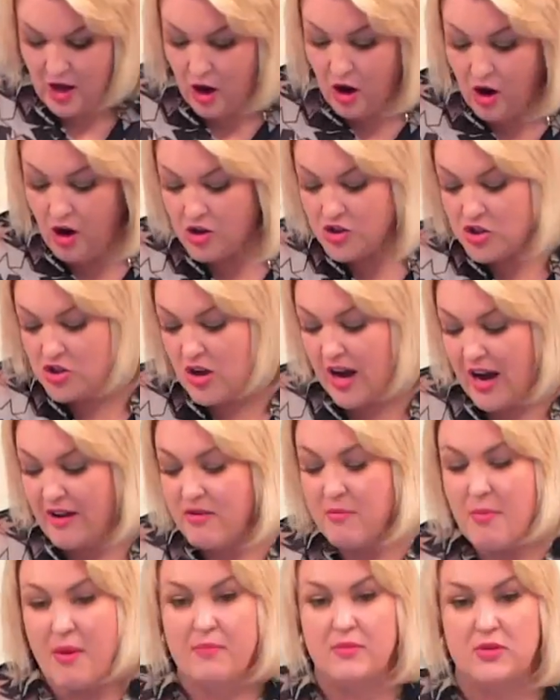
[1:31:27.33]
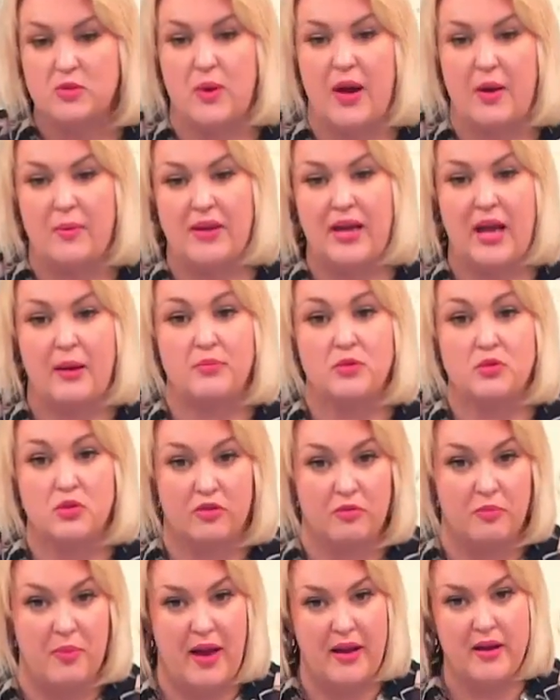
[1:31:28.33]
Oh, do you know, I remembered where we kept
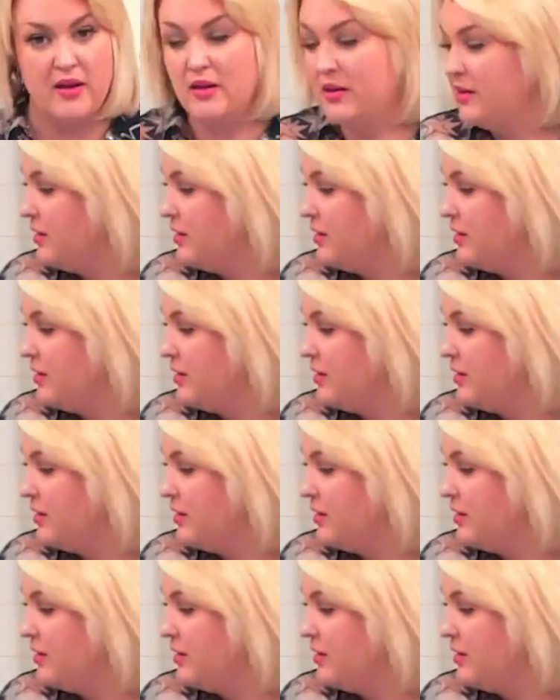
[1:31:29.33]
stuff, Ben.